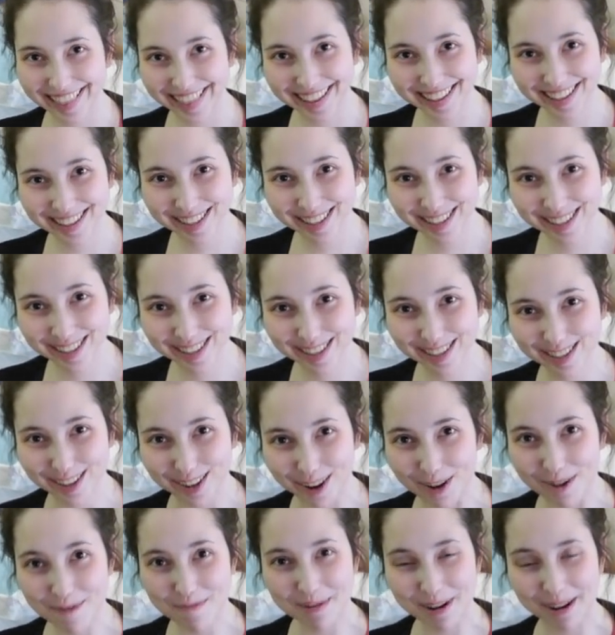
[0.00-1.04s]
This is
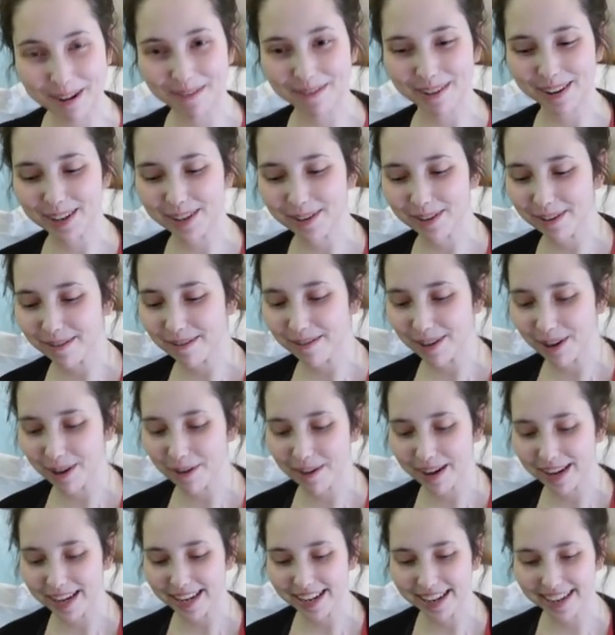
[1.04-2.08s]
so perfect. You have no
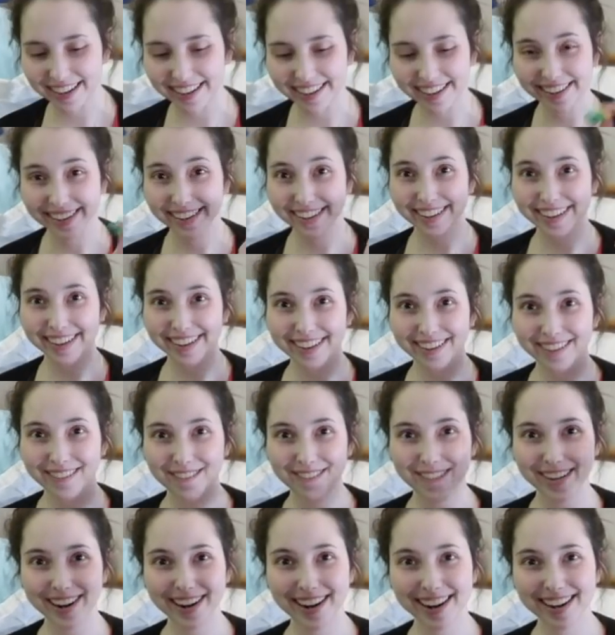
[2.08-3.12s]
idea.
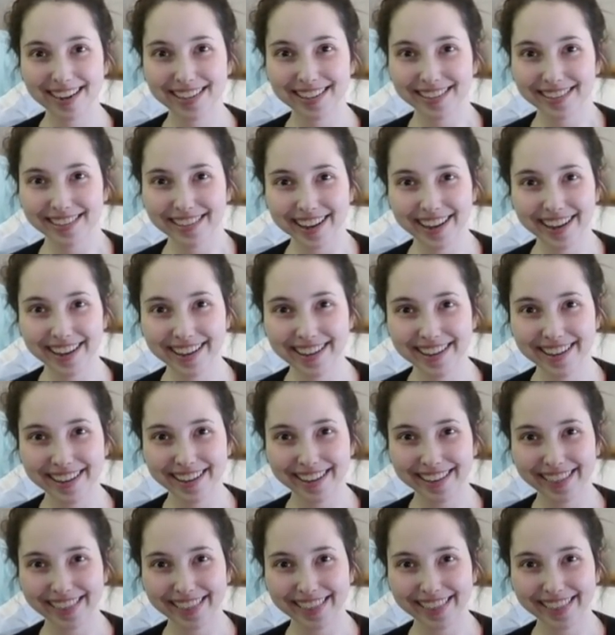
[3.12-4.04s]
What did I just say?